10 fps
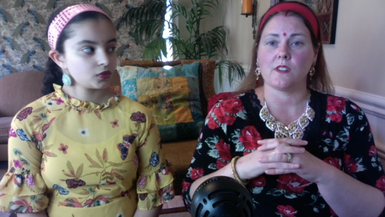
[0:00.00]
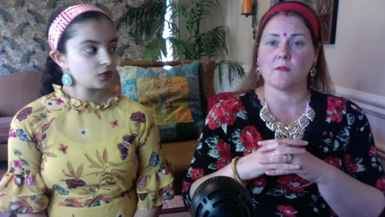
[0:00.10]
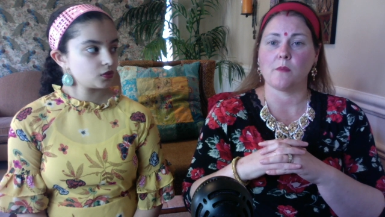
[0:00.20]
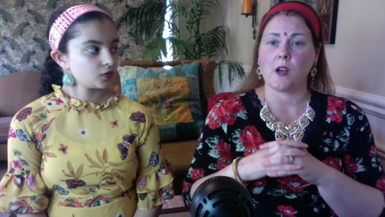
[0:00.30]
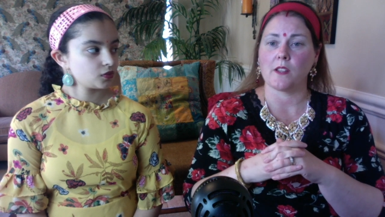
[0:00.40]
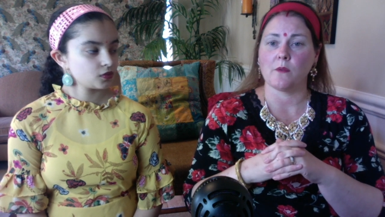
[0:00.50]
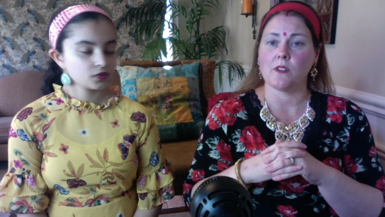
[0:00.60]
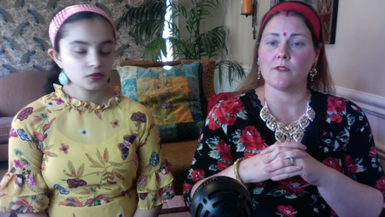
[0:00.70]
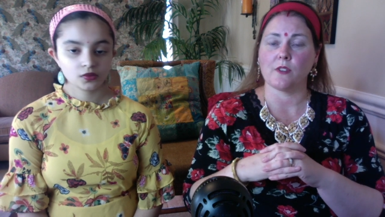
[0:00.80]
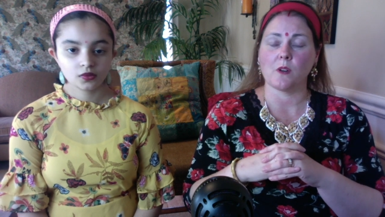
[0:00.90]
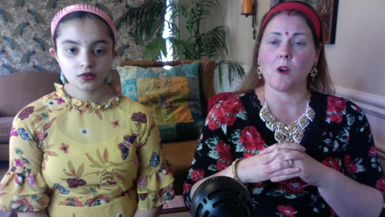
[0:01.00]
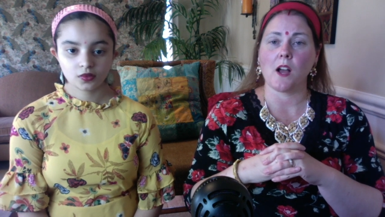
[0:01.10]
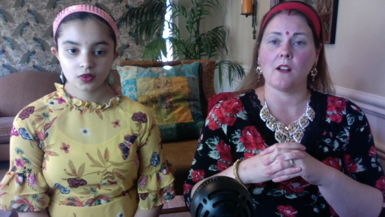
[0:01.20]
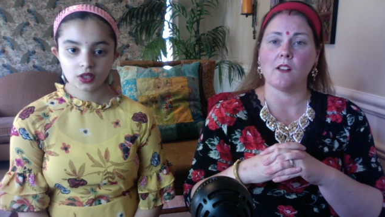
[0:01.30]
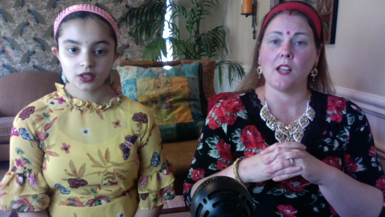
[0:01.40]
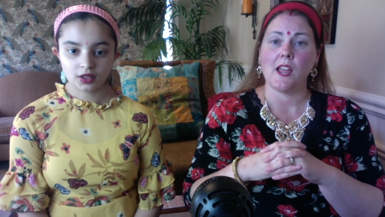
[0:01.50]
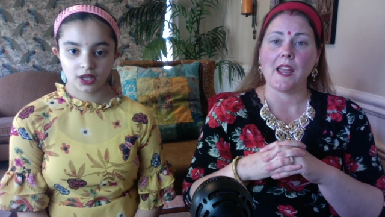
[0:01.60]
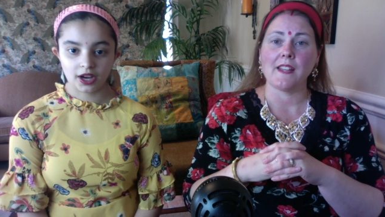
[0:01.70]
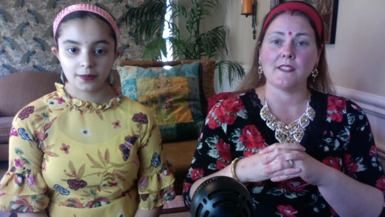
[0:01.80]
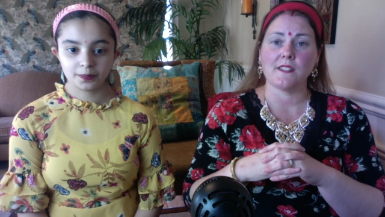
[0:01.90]
Speaker 1: in Bollywood for a while yeah.
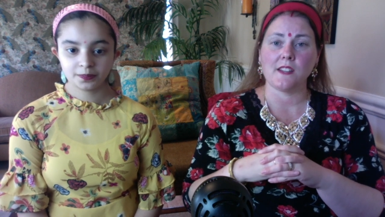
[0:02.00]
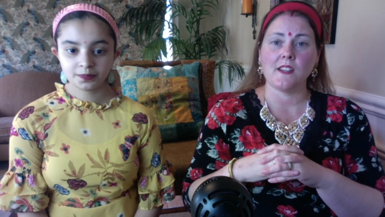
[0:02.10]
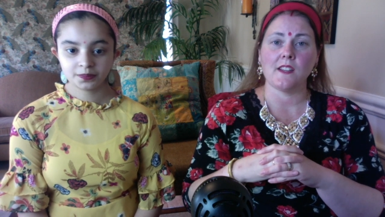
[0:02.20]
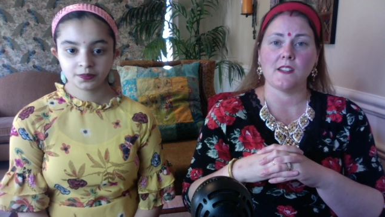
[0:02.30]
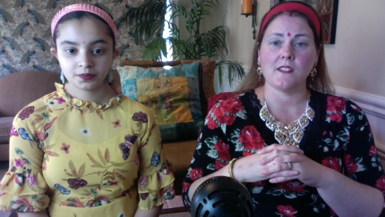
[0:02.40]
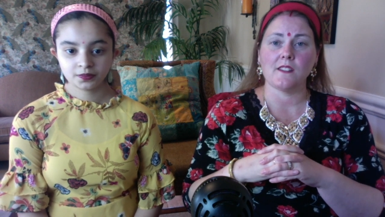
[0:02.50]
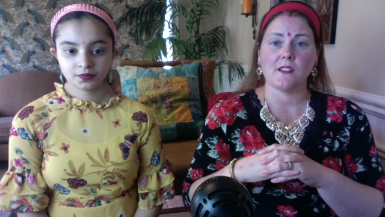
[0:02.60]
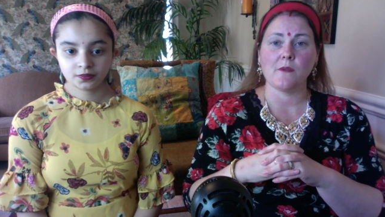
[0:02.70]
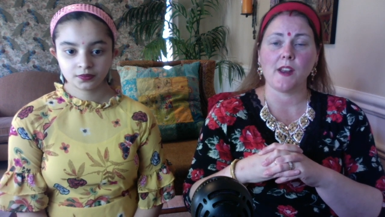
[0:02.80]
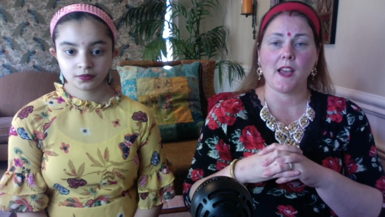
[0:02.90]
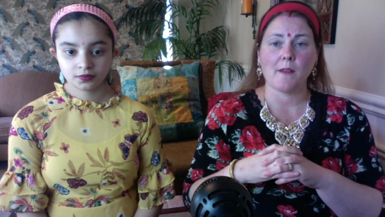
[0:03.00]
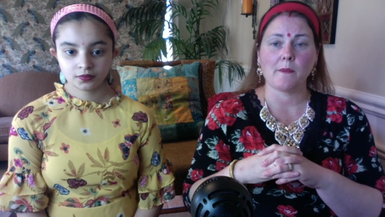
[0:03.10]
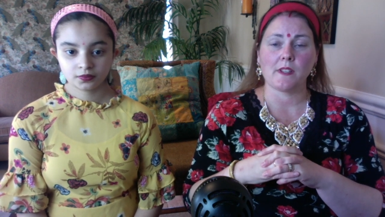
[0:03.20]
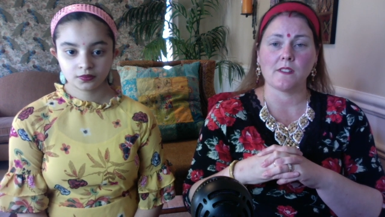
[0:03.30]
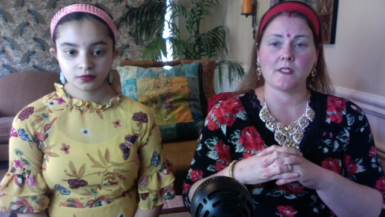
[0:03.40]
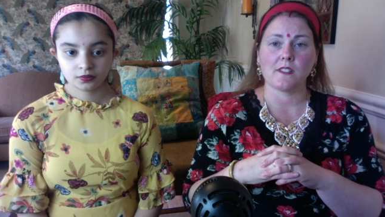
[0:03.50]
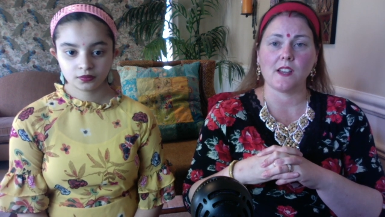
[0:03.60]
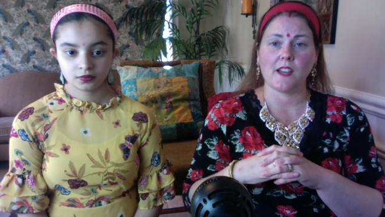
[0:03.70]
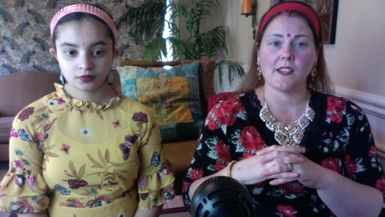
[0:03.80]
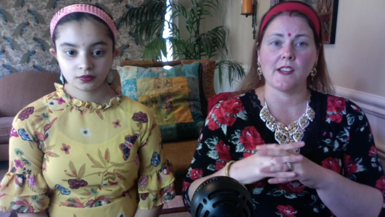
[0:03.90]
and see see what happens.
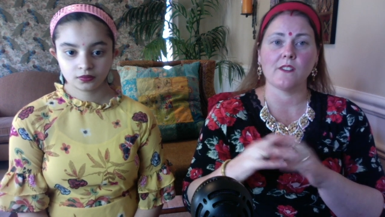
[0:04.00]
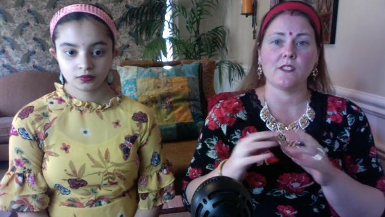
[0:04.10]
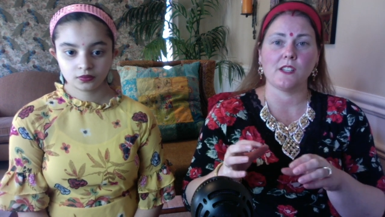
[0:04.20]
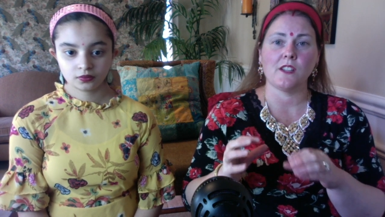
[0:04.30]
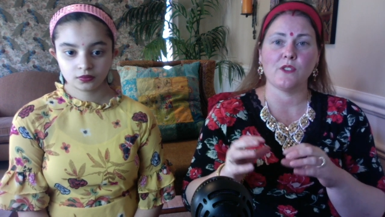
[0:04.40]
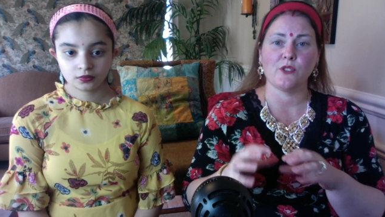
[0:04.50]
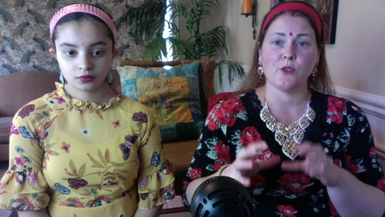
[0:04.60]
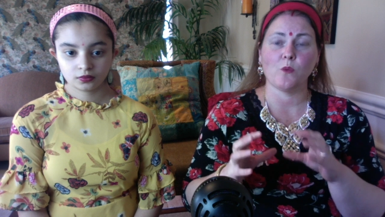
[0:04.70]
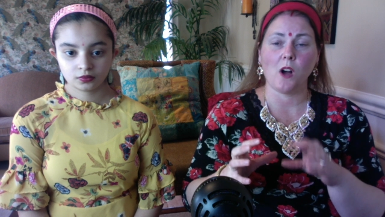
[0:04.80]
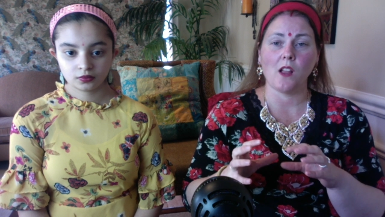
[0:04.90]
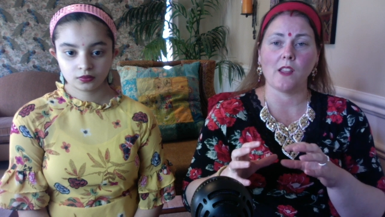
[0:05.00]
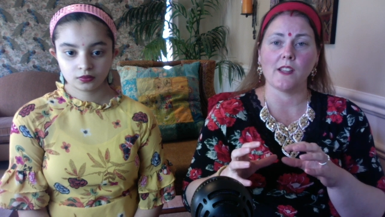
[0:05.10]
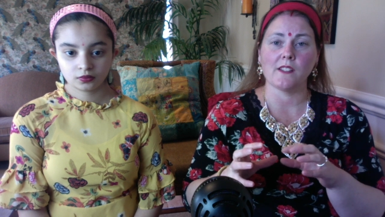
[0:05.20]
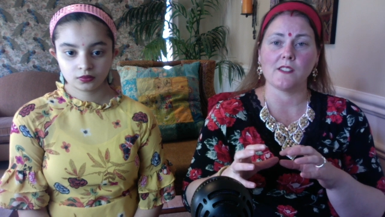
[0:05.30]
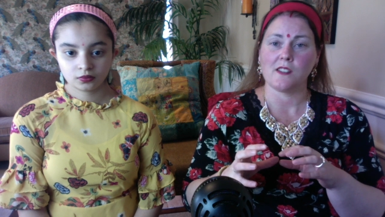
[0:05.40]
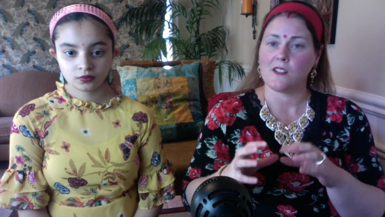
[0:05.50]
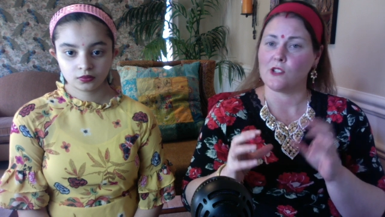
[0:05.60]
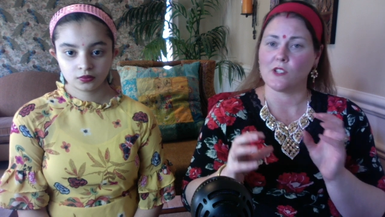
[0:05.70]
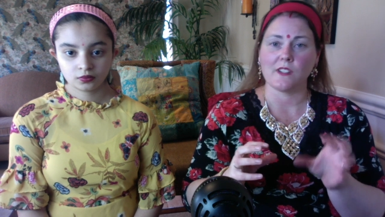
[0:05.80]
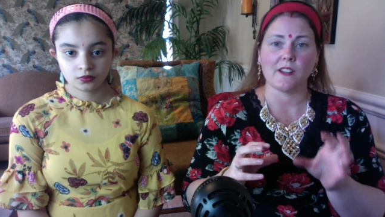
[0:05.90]
I guarantee you your wallet,
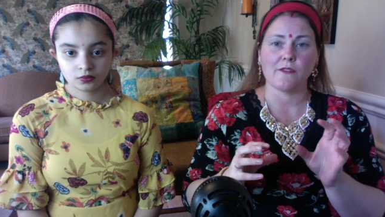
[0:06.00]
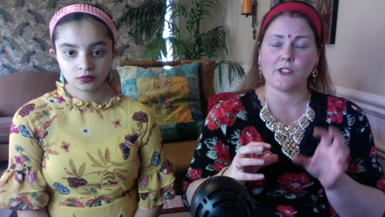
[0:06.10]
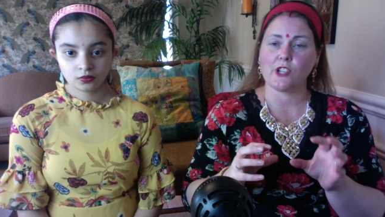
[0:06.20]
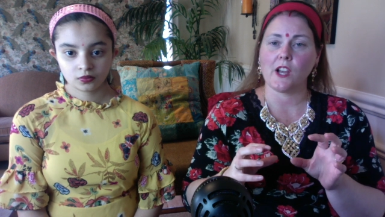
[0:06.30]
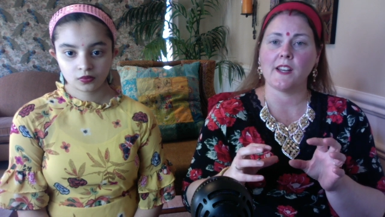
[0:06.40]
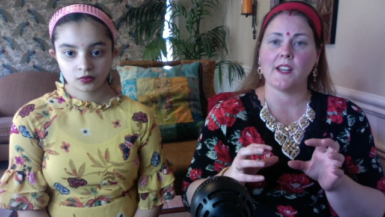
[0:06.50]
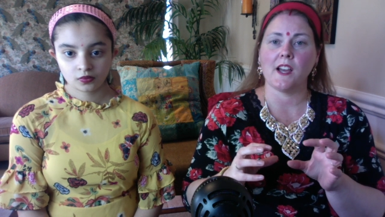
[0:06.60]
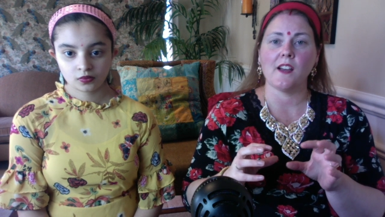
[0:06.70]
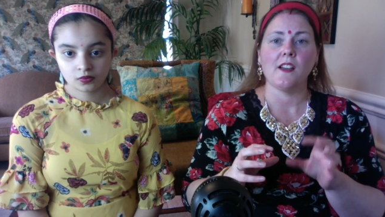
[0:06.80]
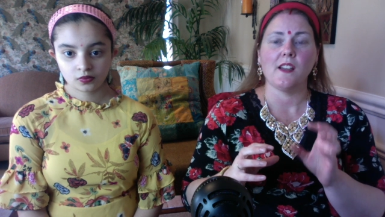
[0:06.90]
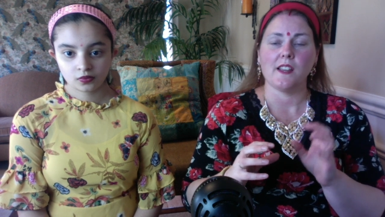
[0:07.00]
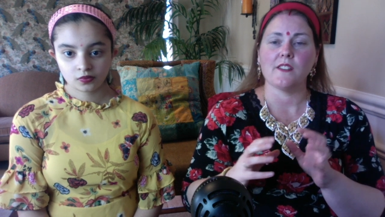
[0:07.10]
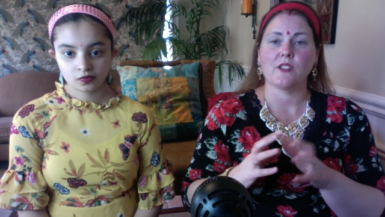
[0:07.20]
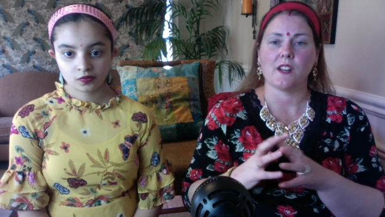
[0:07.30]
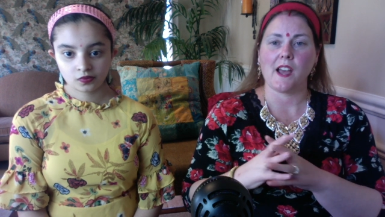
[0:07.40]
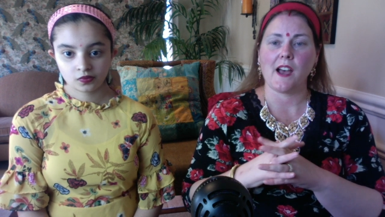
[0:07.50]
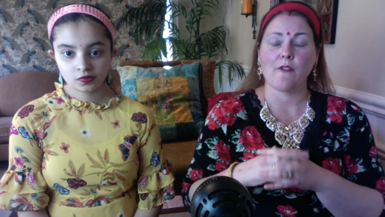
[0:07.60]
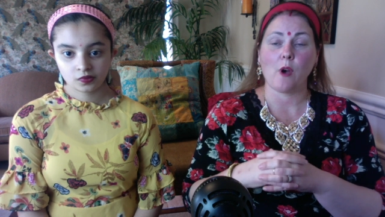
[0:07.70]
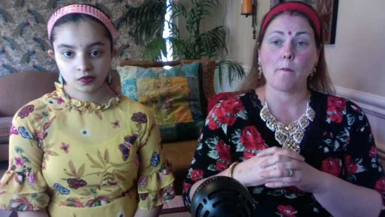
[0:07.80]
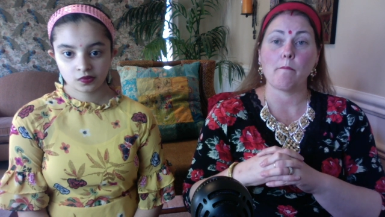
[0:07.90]
just like for China, is going to have
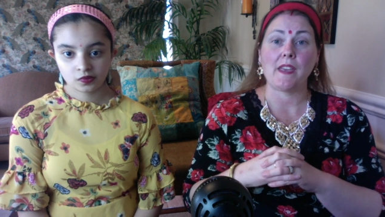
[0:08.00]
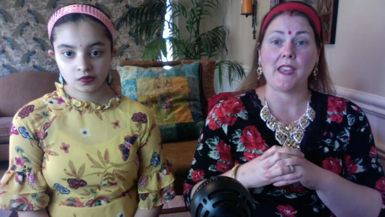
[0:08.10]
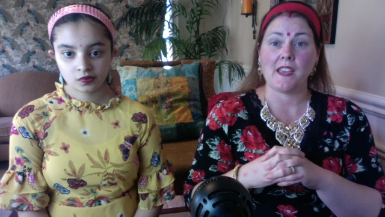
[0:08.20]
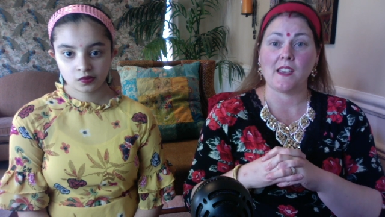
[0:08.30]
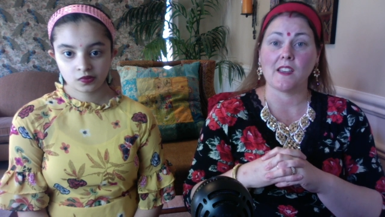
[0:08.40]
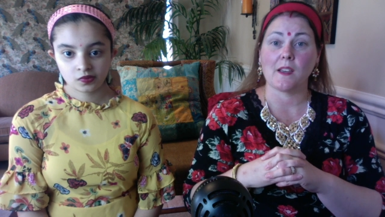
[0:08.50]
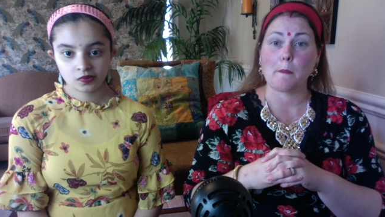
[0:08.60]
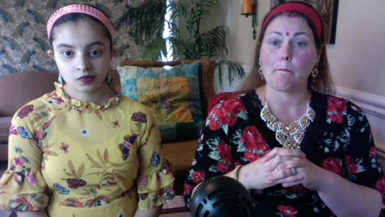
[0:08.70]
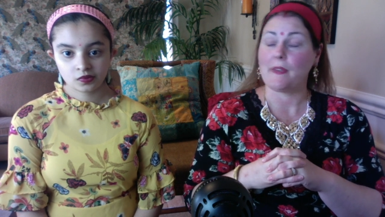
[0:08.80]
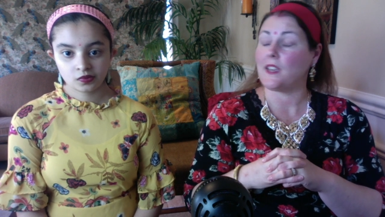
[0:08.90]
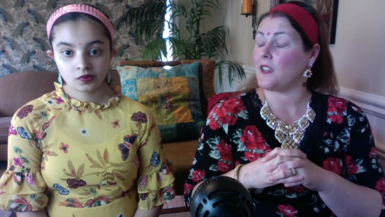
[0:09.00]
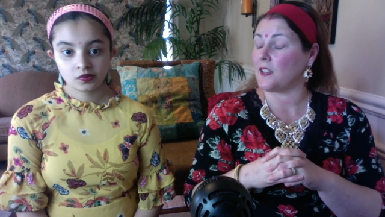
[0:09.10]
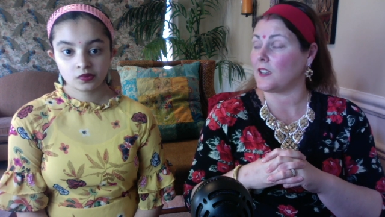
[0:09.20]
a big big